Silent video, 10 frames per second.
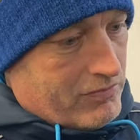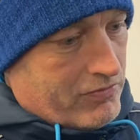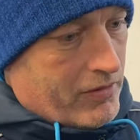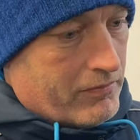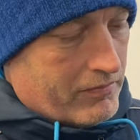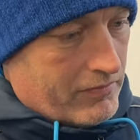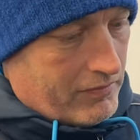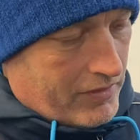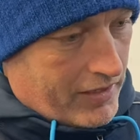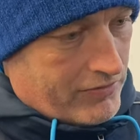from
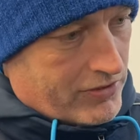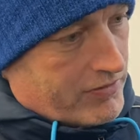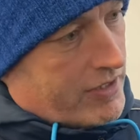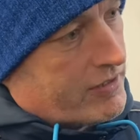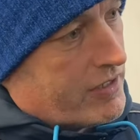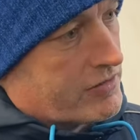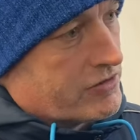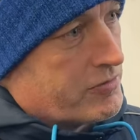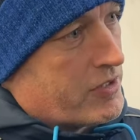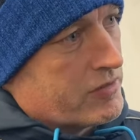half seven, eight o'clock
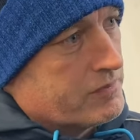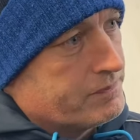this morning